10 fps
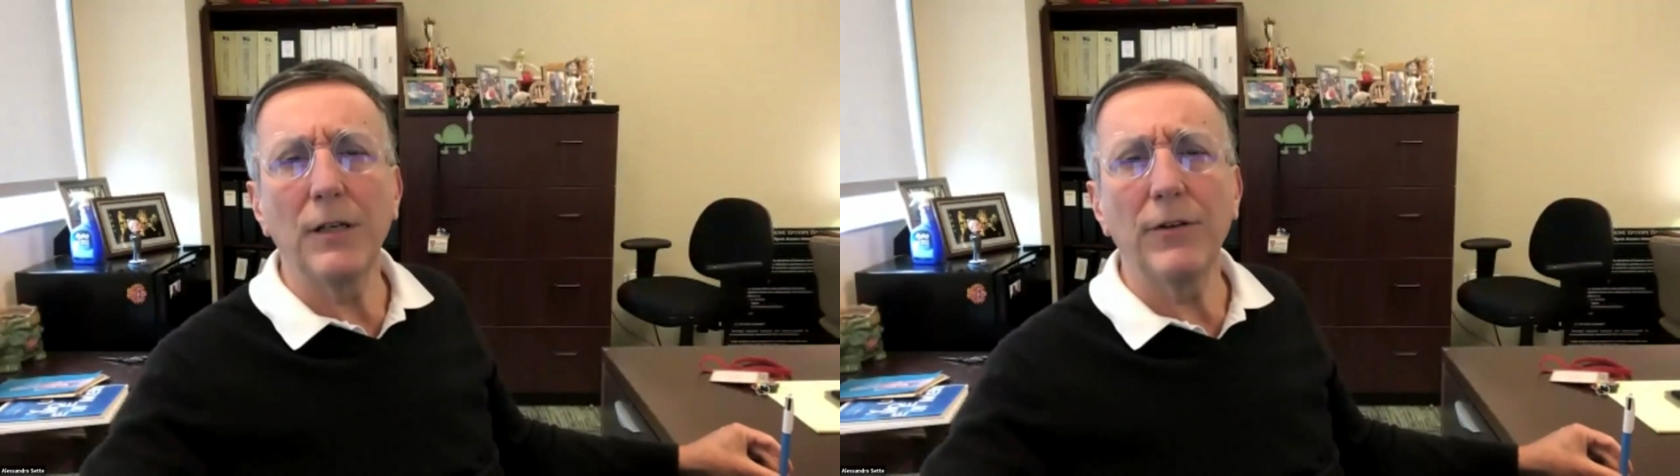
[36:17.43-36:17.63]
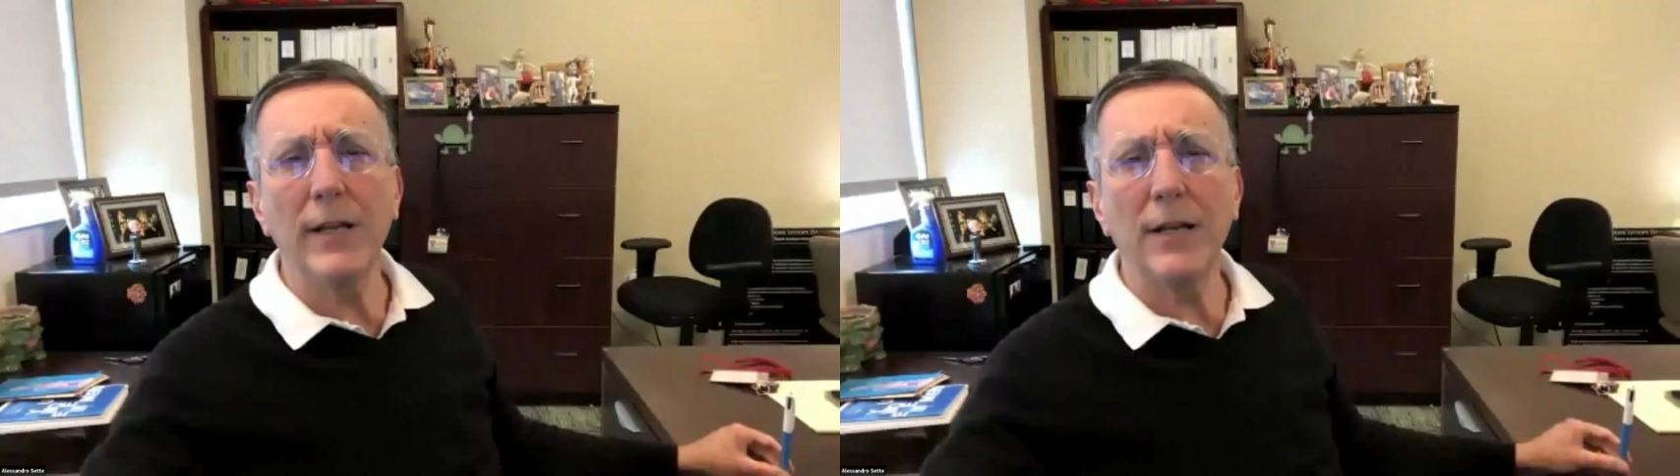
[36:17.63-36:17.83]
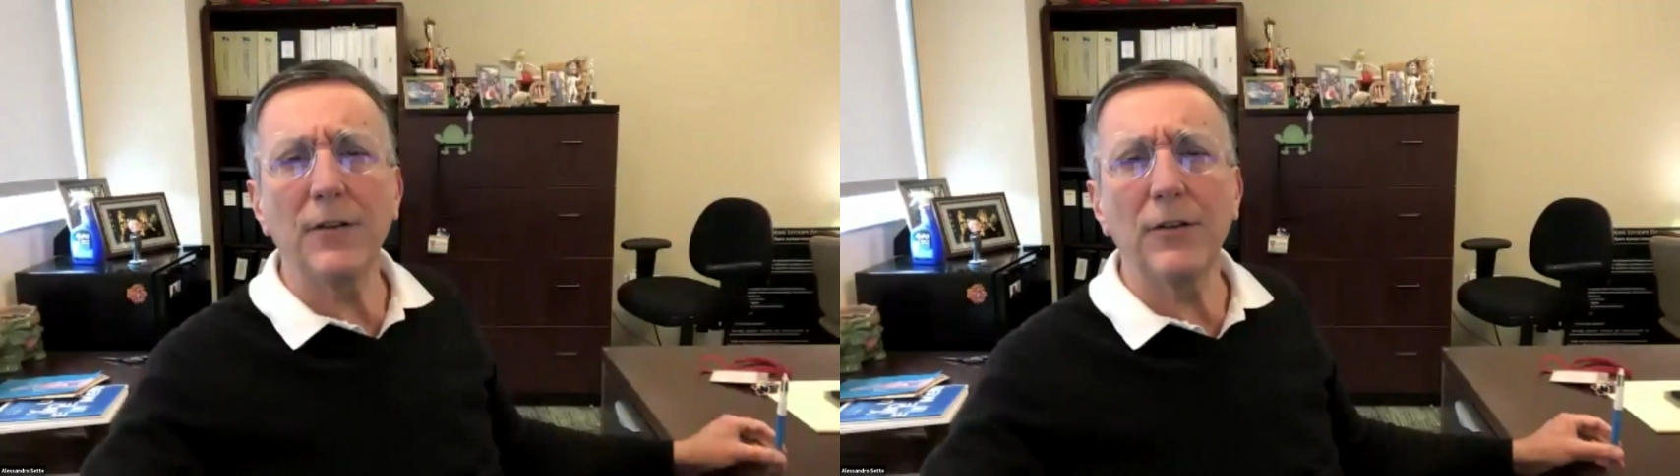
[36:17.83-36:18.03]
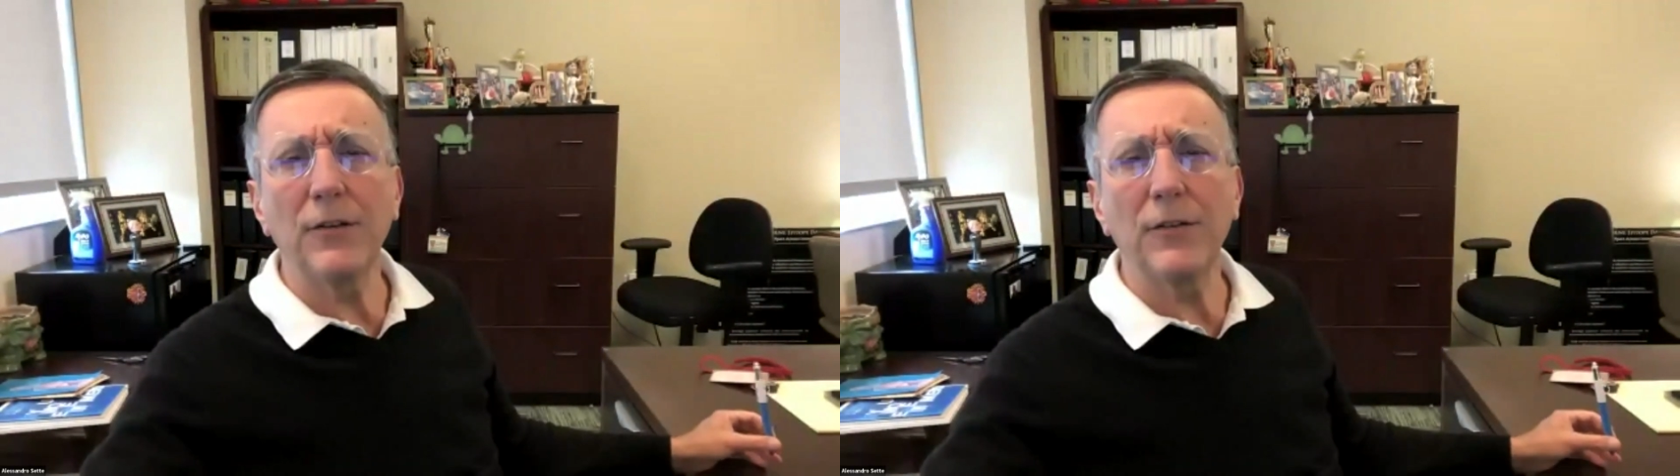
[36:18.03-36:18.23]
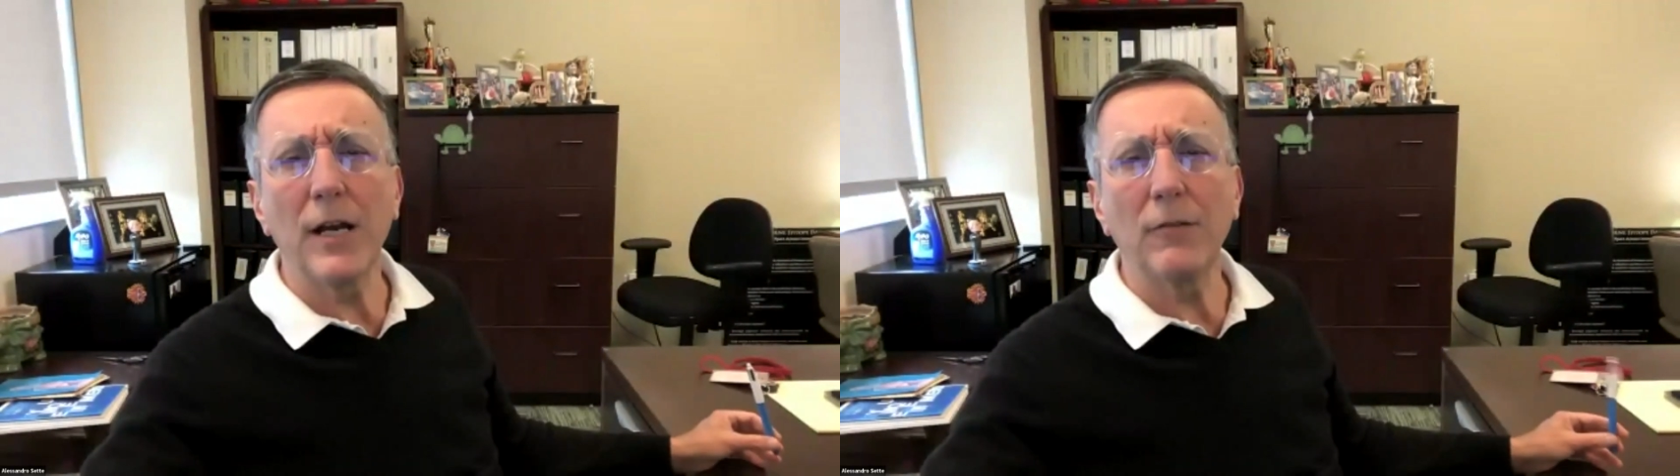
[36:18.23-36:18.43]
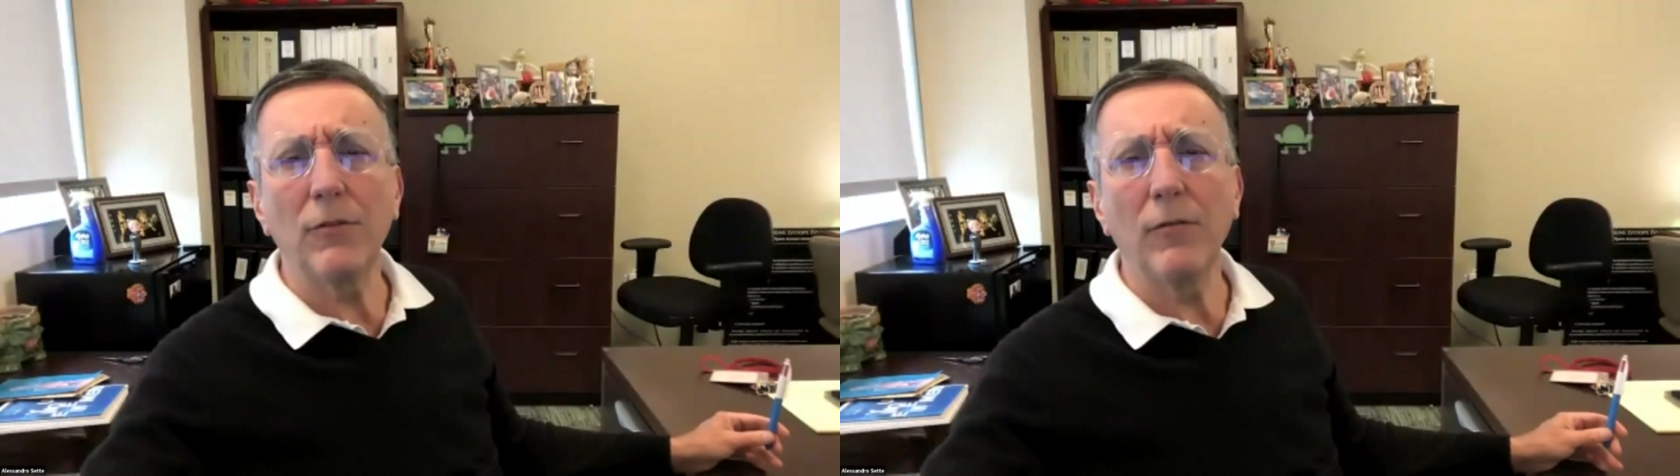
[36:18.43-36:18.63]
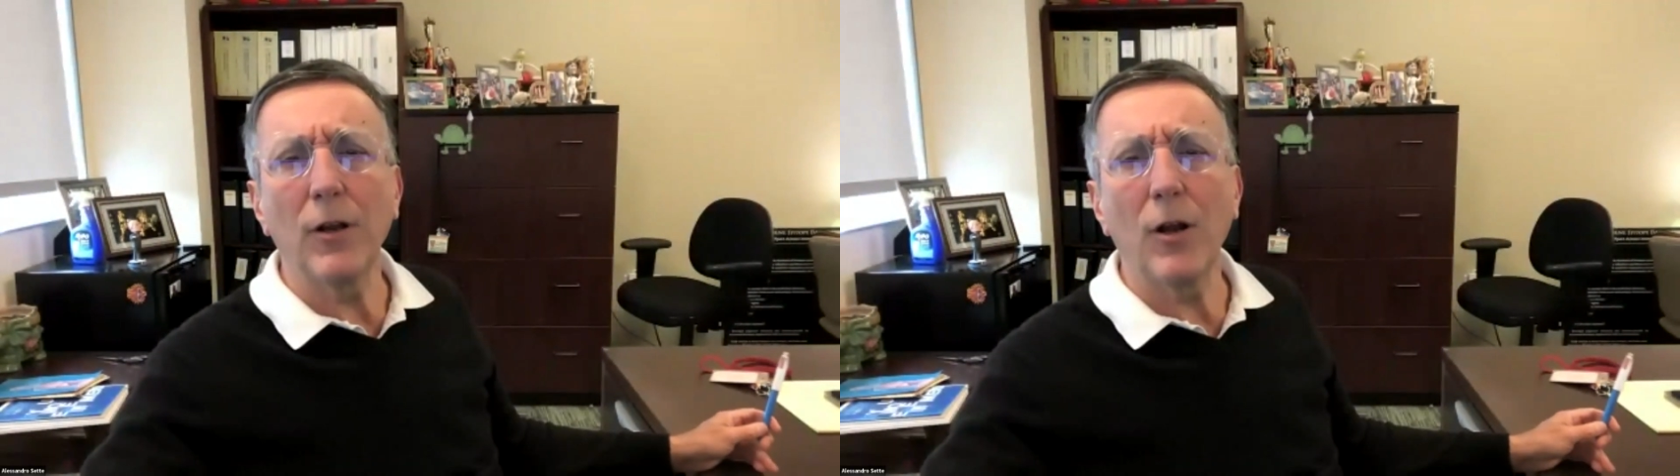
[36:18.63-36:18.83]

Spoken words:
If an assay is done with a